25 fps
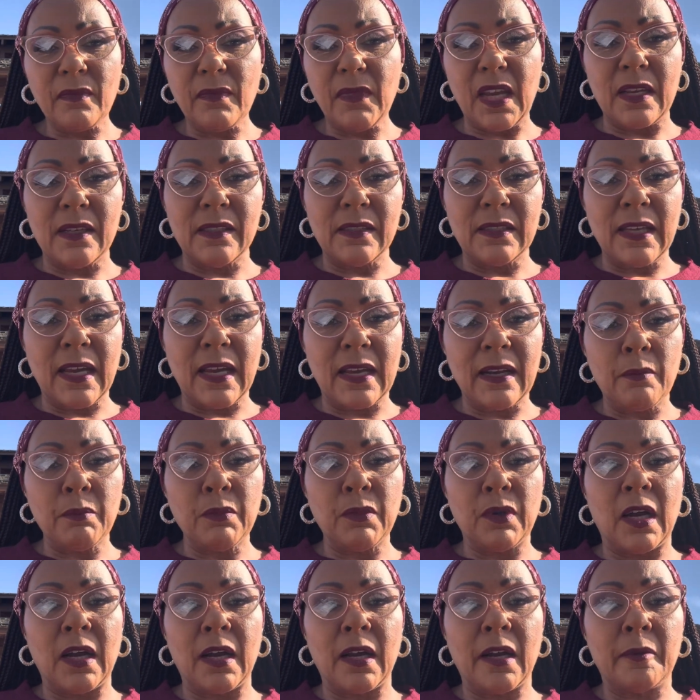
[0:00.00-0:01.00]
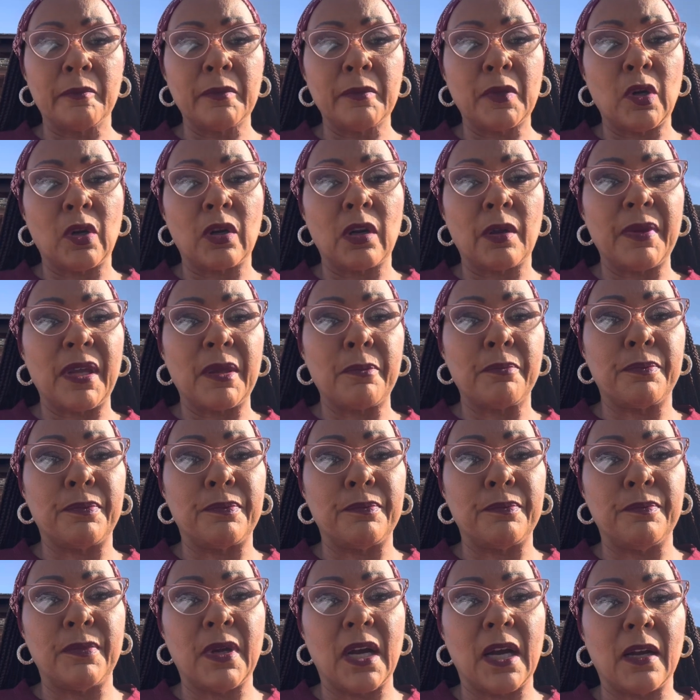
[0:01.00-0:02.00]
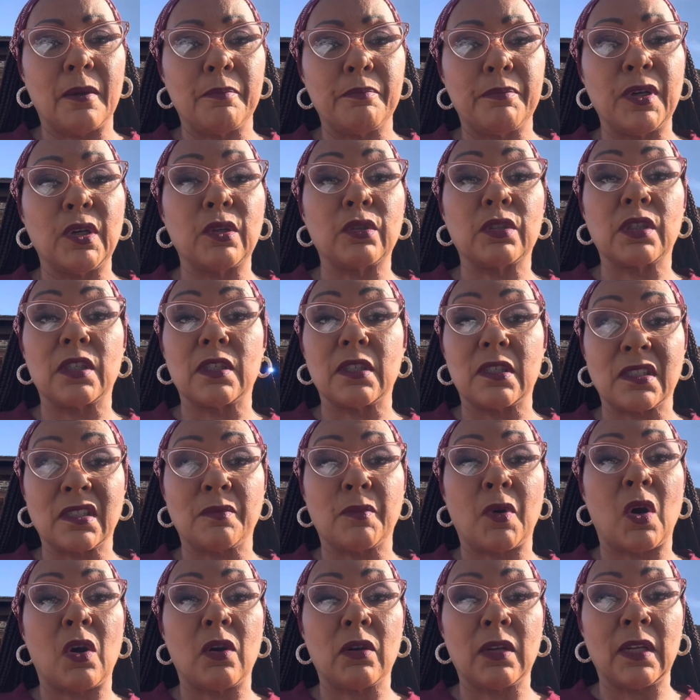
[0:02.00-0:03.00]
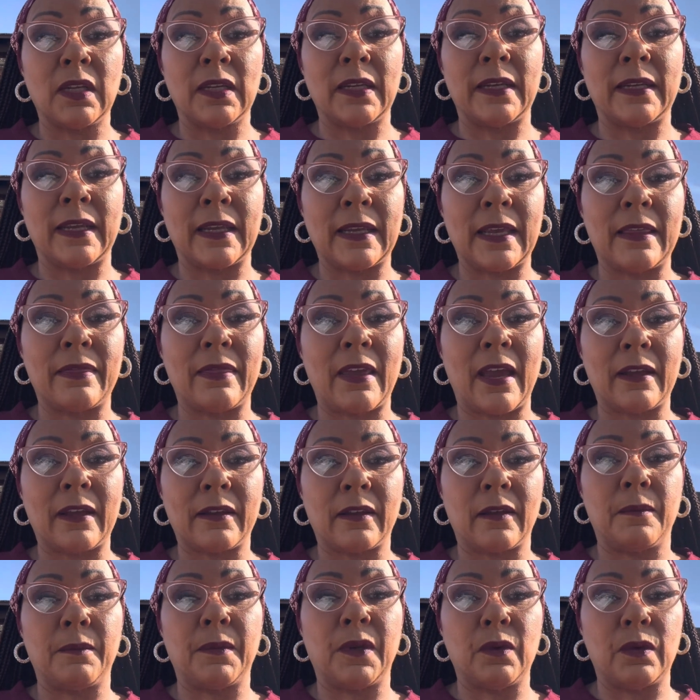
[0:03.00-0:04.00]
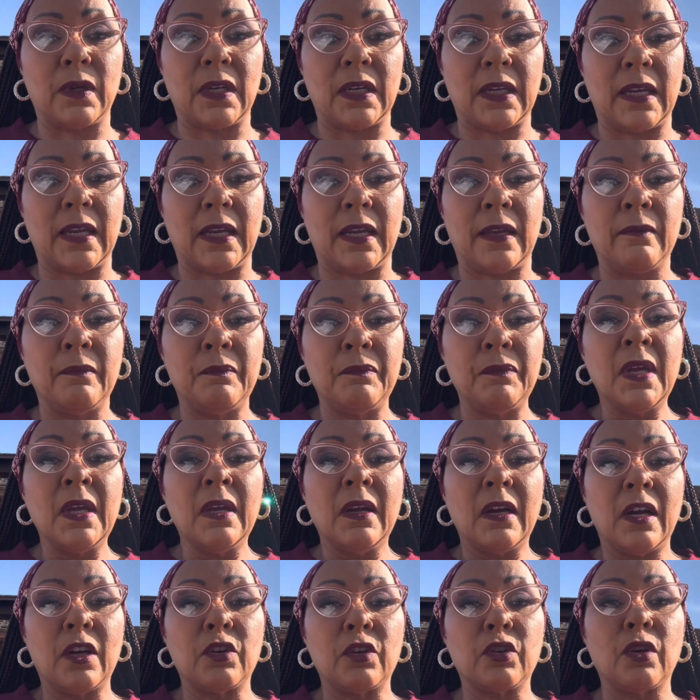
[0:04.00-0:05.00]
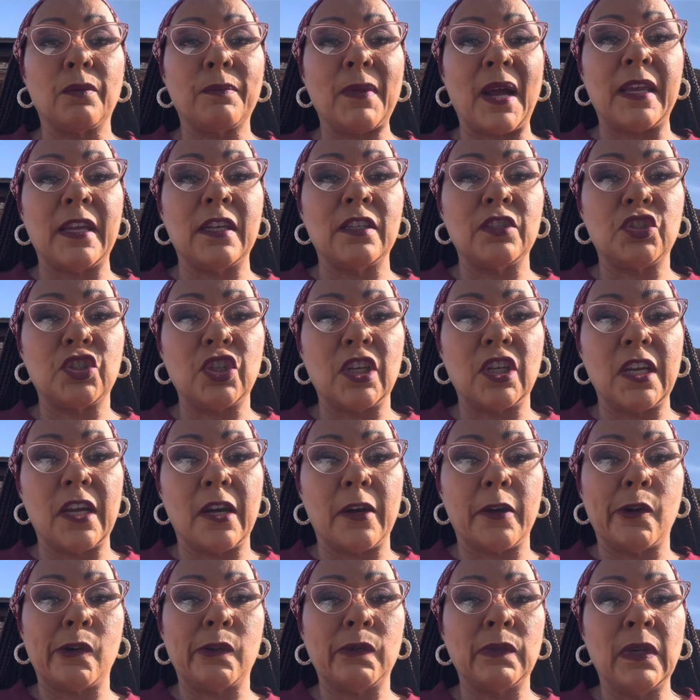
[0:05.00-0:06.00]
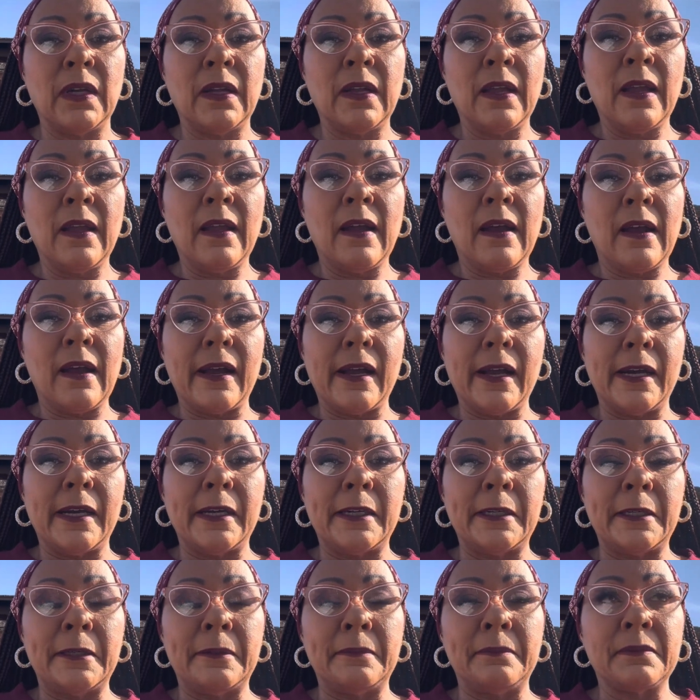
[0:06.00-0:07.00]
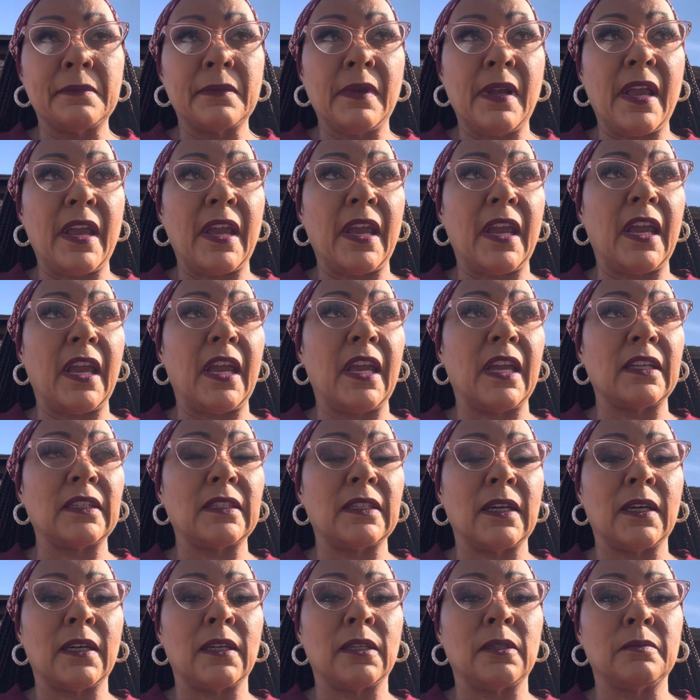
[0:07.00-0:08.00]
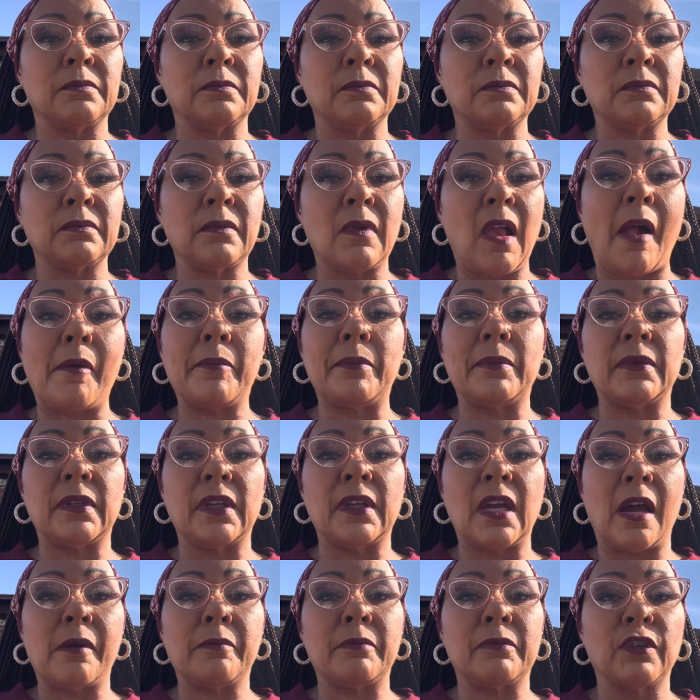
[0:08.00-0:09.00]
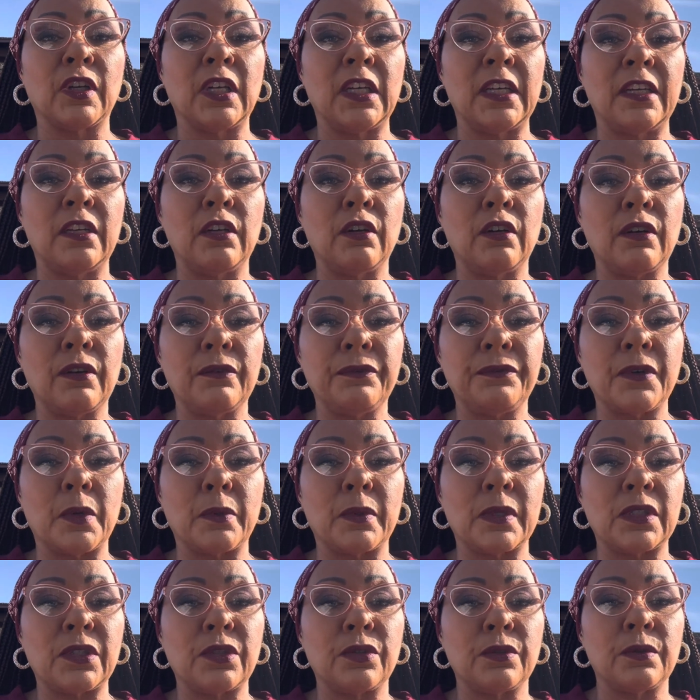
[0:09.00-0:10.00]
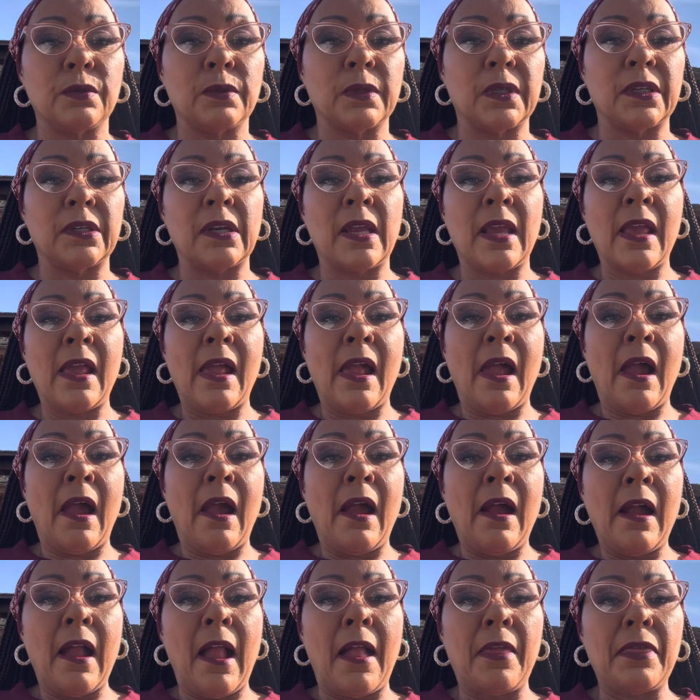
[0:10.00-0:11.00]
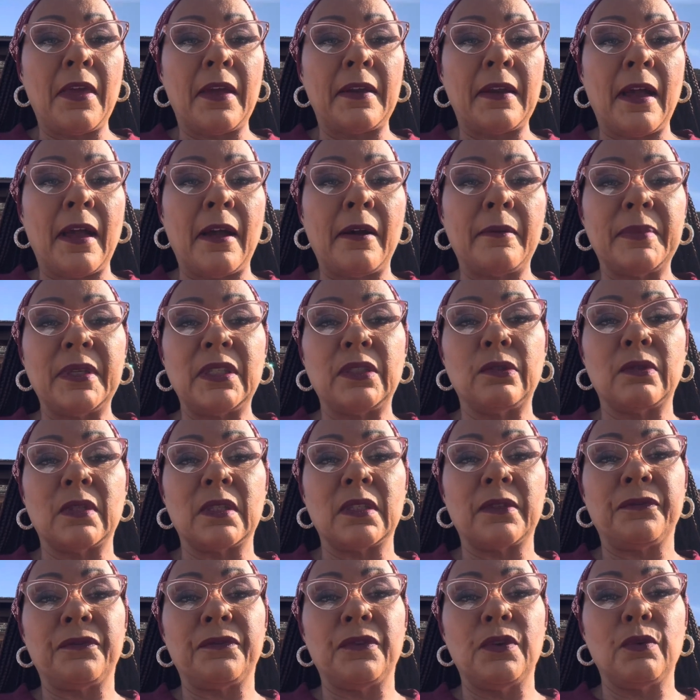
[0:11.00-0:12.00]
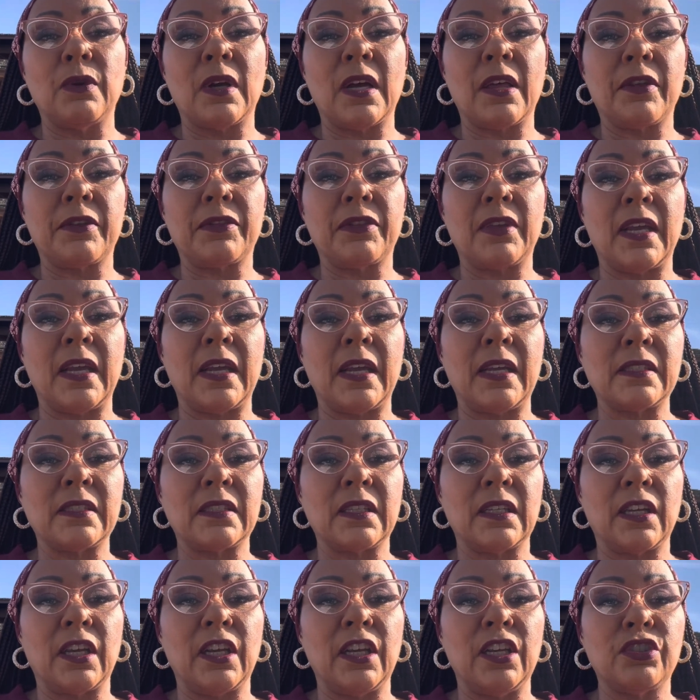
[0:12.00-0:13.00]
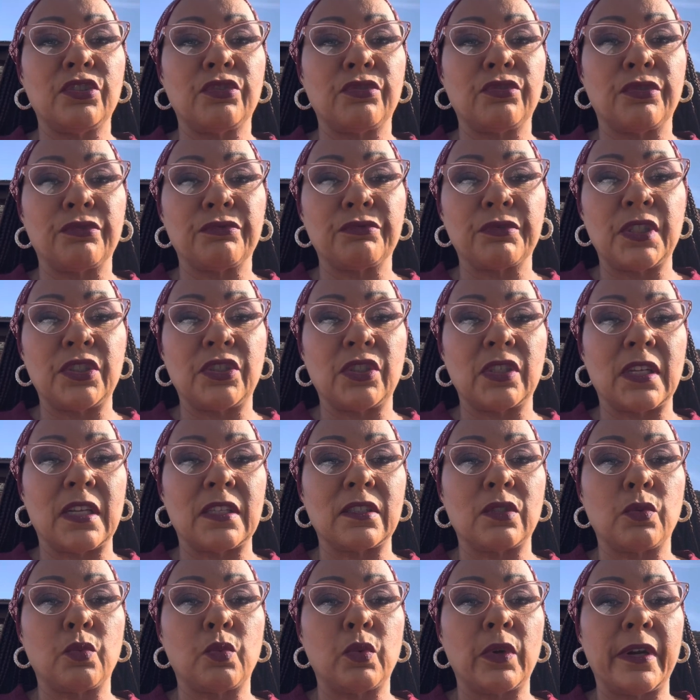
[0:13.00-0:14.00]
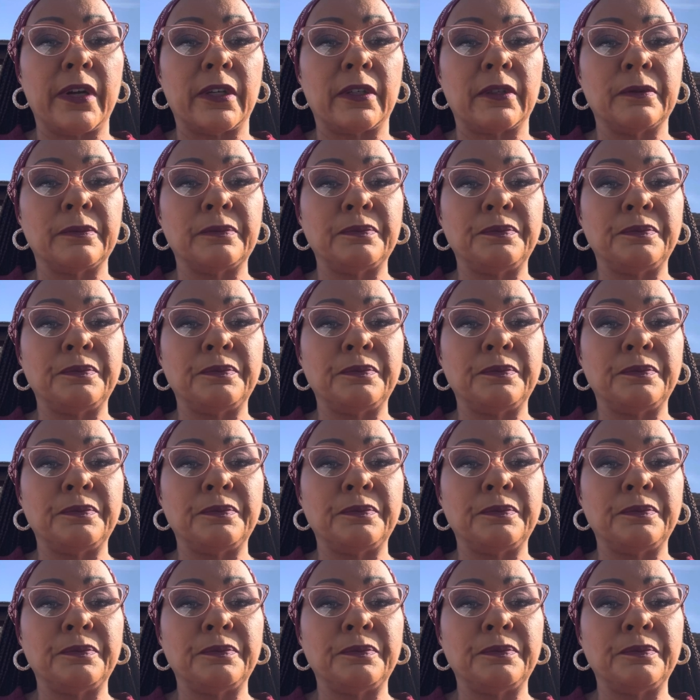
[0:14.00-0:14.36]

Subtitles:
is that I'm going to be building a small clinic in that community under my NGO, and I'm really looking forward to it. And then I'll be doing a few other things in the eastern region as well,